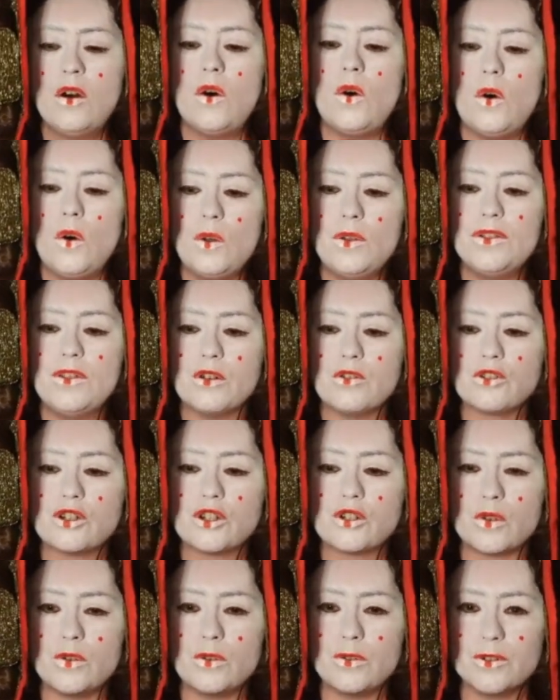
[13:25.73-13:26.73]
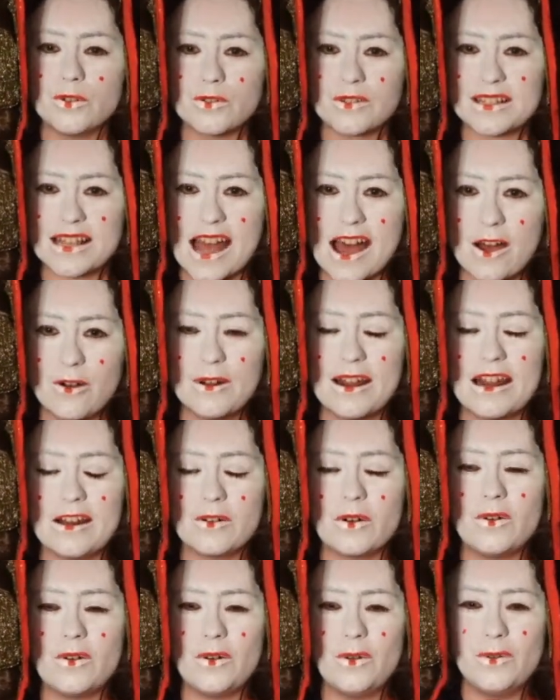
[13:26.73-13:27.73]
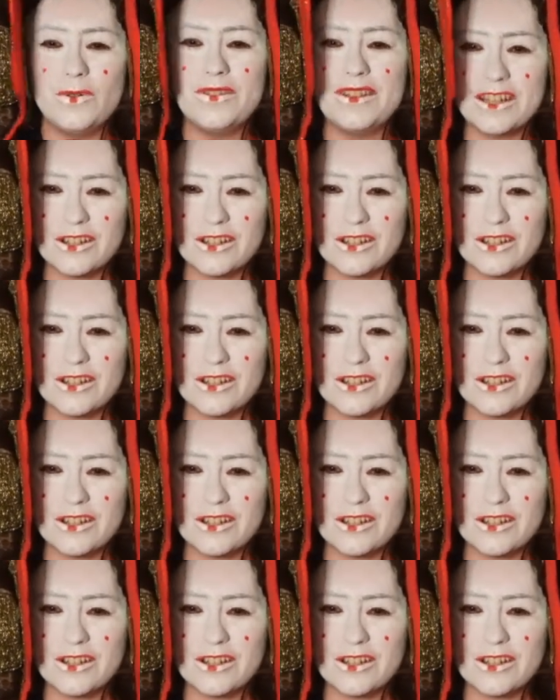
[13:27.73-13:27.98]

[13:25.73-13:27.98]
hold those shoulders out and hold